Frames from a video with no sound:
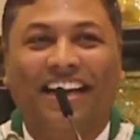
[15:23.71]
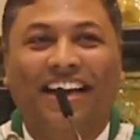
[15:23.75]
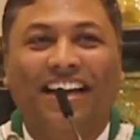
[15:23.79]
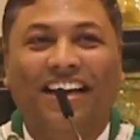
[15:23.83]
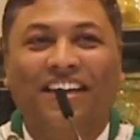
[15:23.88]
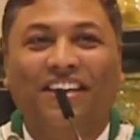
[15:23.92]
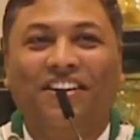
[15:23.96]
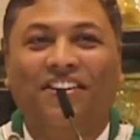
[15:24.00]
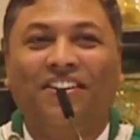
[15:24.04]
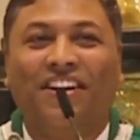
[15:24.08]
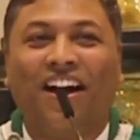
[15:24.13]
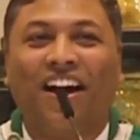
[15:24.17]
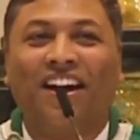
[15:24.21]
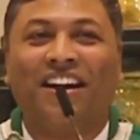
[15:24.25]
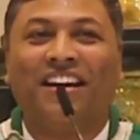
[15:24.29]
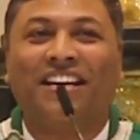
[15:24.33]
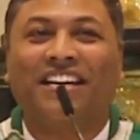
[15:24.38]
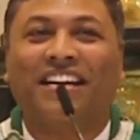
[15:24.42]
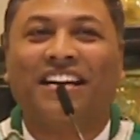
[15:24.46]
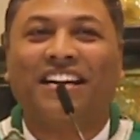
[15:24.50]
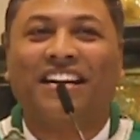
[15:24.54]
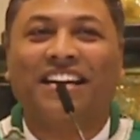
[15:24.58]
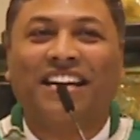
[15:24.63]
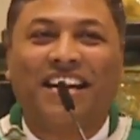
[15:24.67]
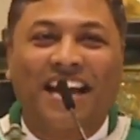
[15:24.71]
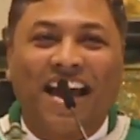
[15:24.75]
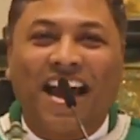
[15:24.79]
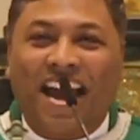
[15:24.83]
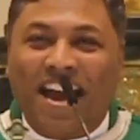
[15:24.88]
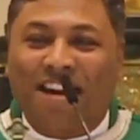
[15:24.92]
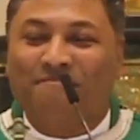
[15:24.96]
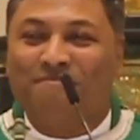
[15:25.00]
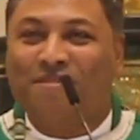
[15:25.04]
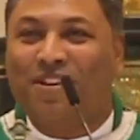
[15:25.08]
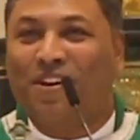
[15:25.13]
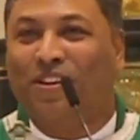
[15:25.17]
You got to
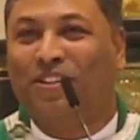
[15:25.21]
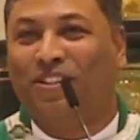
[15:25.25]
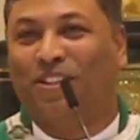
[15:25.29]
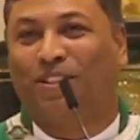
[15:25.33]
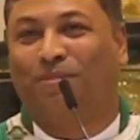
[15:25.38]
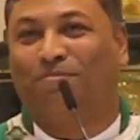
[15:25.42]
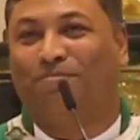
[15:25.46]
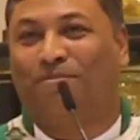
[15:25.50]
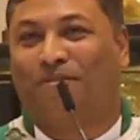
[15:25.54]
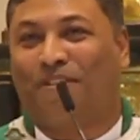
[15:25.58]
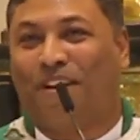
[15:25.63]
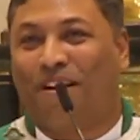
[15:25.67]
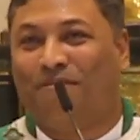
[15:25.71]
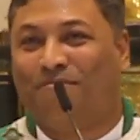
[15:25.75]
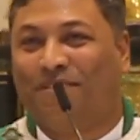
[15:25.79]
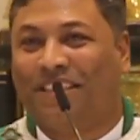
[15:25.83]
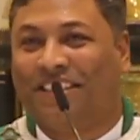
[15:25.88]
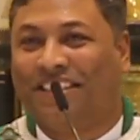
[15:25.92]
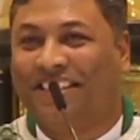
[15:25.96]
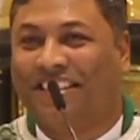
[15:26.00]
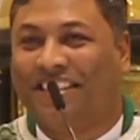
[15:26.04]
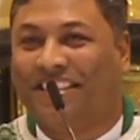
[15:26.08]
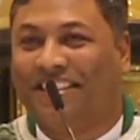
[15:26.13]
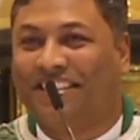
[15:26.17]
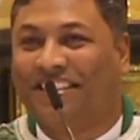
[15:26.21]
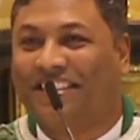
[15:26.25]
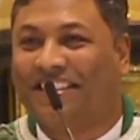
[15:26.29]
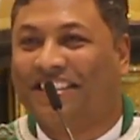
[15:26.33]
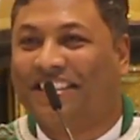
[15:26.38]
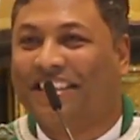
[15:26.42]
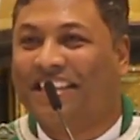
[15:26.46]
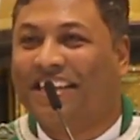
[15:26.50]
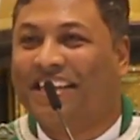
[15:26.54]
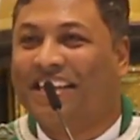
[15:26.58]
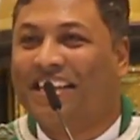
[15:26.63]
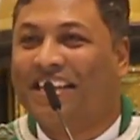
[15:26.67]
claim those promises.
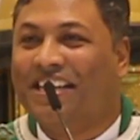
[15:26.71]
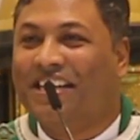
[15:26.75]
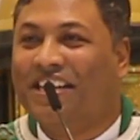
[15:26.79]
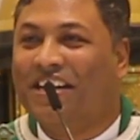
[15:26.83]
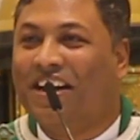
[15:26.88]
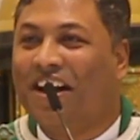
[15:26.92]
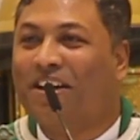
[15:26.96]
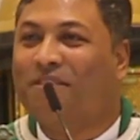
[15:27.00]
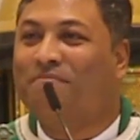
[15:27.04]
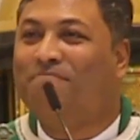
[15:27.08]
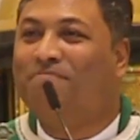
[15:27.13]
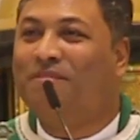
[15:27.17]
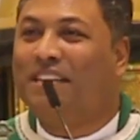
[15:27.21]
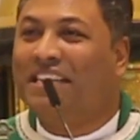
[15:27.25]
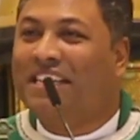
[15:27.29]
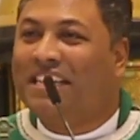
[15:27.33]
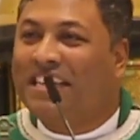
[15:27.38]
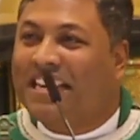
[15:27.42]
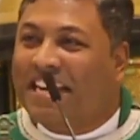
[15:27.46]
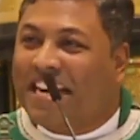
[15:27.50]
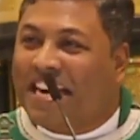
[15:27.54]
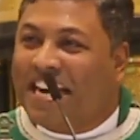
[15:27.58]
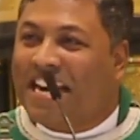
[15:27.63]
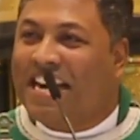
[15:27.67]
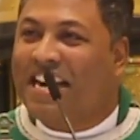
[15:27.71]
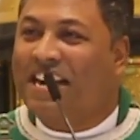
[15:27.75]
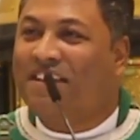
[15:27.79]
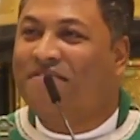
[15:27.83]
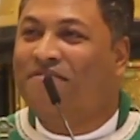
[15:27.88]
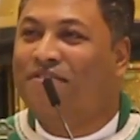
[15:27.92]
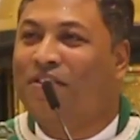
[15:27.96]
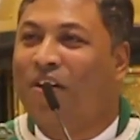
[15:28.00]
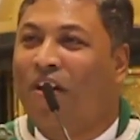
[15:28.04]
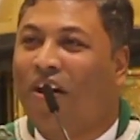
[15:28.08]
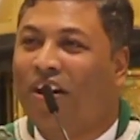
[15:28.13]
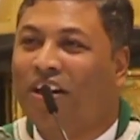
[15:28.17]
You got to
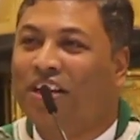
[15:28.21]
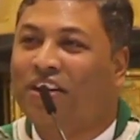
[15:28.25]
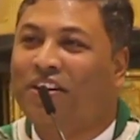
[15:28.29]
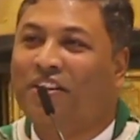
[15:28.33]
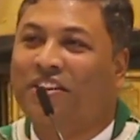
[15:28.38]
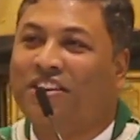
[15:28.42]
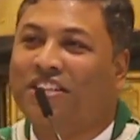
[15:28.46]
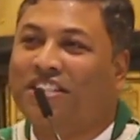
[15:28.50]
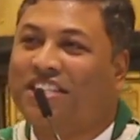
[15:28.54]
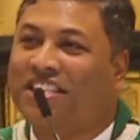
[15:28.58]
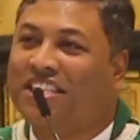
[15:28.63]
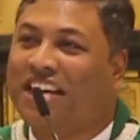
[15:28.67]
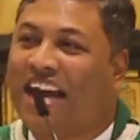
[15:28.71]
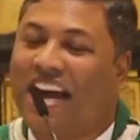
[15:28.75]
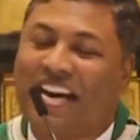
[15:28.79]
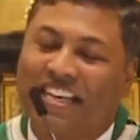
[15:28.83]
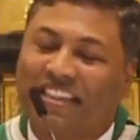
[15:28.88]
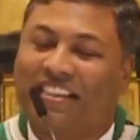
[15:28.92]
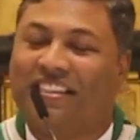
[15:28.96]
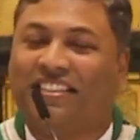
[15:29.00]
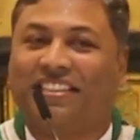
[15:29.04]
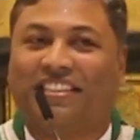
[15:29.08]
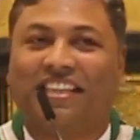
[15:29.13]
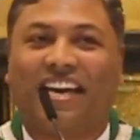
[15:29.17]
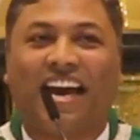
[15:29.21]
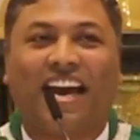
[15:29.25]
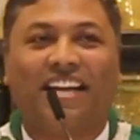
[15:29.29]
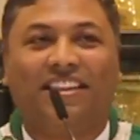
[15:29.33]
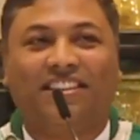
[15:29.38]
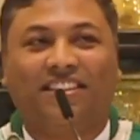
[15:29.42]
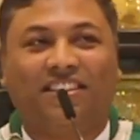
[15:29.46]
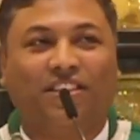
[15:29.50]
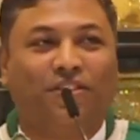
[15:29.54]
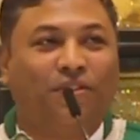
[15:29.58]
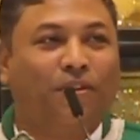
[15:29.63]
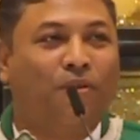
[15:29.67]
believe, Lord, you got to take this
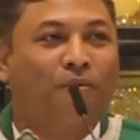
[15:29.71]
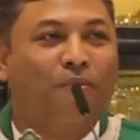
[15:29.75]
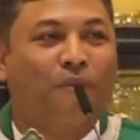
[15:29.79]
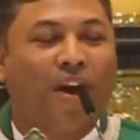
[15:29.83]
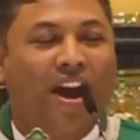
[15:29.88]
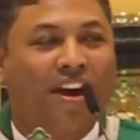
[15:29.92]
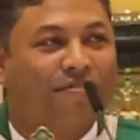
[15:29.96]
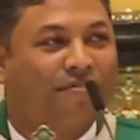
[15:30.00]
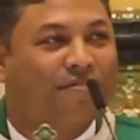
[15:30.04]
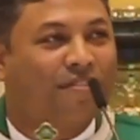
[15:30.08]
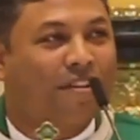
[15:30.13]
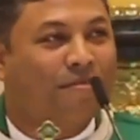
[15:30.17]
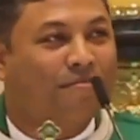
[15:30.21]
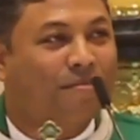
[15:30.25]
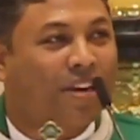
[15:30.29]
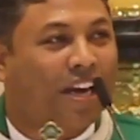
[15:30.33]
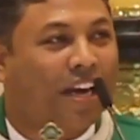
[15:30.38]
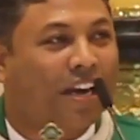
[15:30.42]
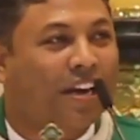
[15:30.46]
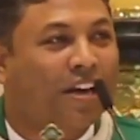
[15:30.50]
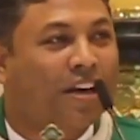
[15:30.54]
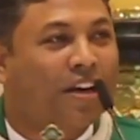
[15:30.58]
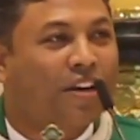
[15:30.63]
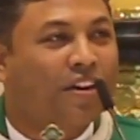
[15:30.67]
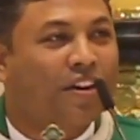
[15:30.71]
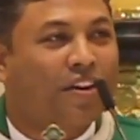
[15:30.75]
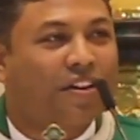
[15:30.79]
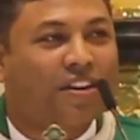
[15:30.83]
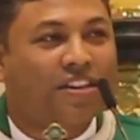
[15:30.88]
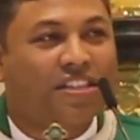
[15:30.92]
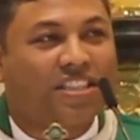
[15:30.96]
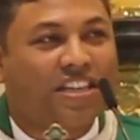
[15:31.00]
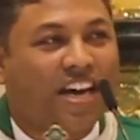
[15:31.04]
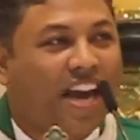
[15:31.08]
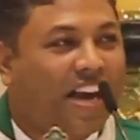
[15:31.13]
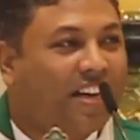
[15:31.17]
cancer away from me. You
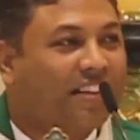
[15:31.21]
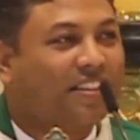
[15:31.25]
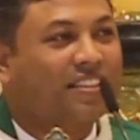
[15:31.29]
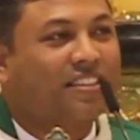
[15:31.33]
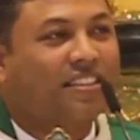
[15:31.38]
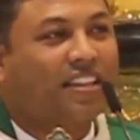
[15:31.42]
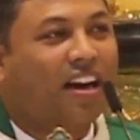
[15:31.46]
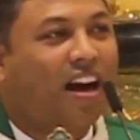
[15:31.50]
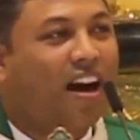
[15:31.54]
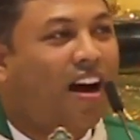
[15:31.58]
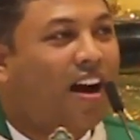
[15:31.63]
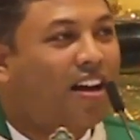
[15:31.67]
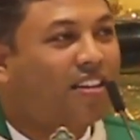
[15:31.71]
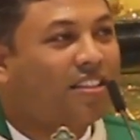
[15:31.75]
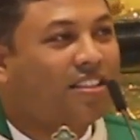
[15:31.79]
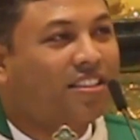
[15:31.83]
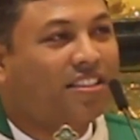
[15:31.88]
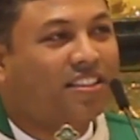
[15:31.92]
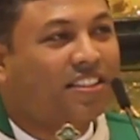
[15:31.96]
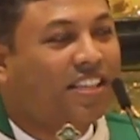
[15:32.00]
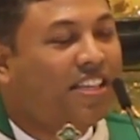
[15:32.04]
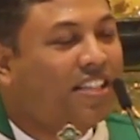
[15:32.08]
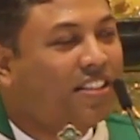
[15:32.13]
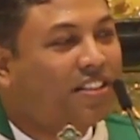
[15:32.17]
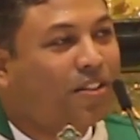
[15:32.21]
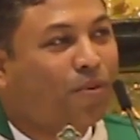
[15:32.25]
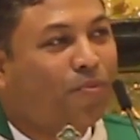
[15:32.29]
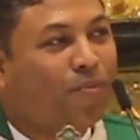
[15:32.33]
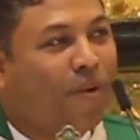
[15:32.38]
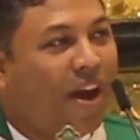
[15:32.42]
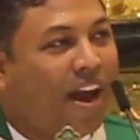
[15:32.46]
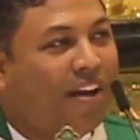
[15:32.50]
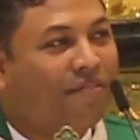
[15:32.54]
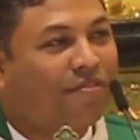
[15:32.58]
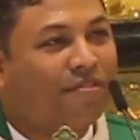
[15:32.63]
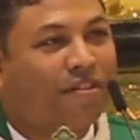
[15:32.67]
got to take this heart disease
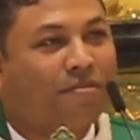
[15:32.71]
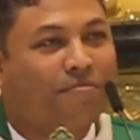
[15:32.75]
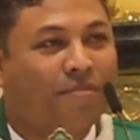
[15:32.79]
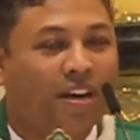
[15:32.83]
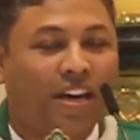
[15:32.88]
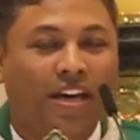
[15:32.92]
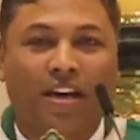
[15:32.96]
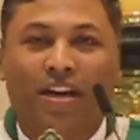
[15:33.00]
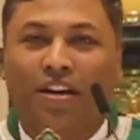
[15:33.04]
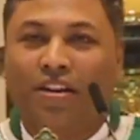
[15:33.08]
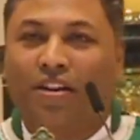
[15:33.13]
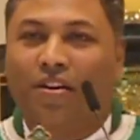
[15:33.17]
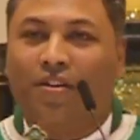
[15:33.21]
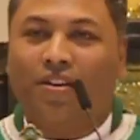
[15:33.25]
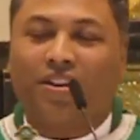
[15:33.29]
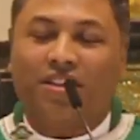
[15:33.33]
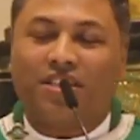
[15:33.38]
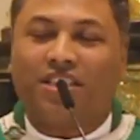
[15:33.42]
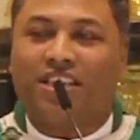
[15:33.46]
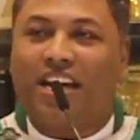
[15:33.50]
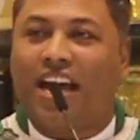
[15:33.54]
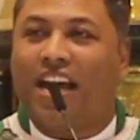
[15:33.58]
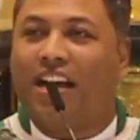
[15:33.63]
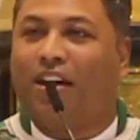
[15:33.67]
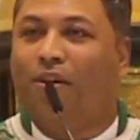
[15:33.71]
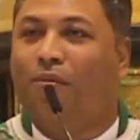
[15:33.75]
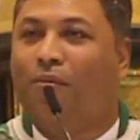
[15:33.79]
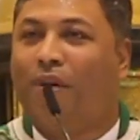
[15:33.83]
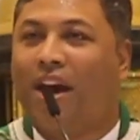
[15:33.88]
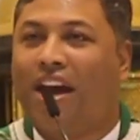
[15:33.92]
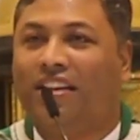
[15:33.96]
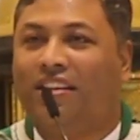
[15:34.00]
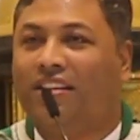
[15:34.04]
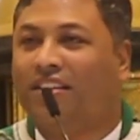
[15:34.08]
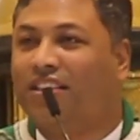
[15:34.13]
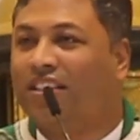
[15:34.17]
away from me. You got to take
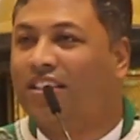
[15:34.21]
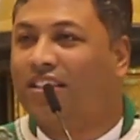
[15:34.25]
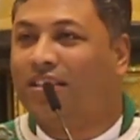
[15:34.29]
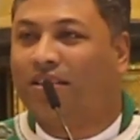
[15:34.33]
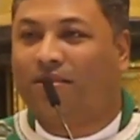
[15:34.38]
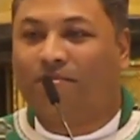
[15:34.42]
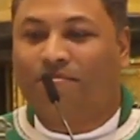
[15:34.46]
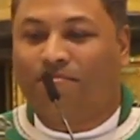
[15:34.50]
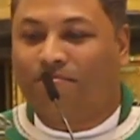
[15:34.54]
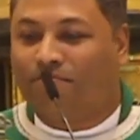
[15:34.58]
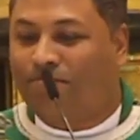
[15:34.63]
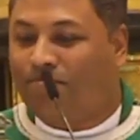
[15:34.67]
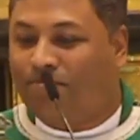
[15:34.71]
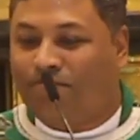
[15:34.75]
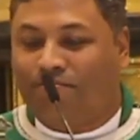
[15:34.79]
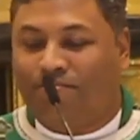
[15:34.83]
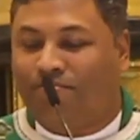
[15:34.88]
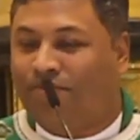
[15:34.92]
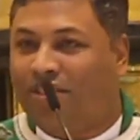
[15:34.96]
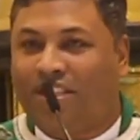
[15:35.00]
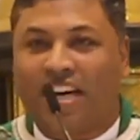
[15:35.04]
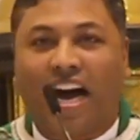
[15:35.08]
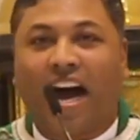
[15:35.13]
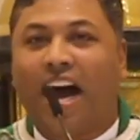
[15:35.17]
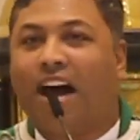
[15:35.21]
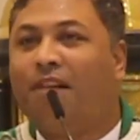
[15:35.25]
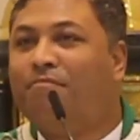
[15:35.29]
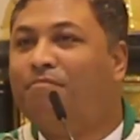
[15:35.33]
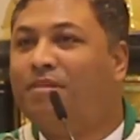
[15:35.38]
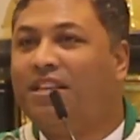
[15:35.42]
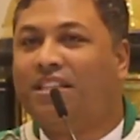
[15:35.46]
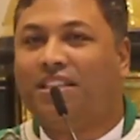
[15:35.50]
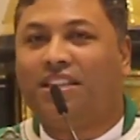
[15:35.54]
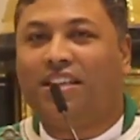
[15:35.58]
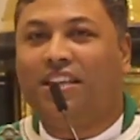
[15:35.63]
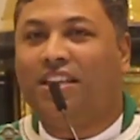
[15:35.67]
away this
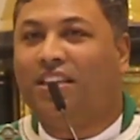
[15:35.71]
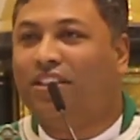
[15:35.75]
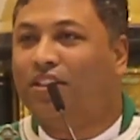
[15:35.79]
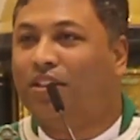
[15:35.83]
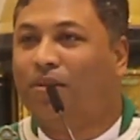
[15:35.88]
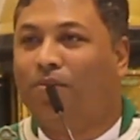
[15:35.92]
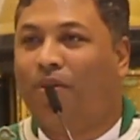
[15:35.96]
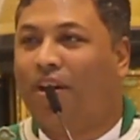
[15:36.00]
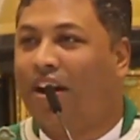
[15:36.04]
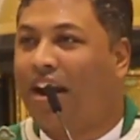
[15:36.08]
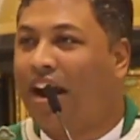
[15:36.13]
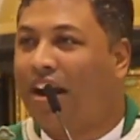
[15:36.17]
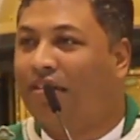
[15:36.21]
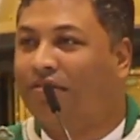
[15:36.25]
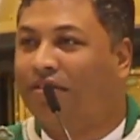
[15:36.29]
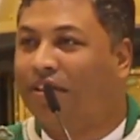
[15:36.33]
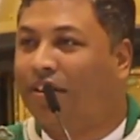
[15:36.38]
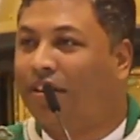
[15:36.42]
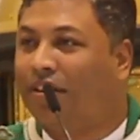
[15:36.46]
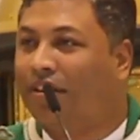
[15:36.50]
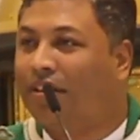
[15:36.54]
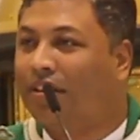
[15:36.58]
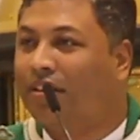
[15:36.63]
diabetes or whatever.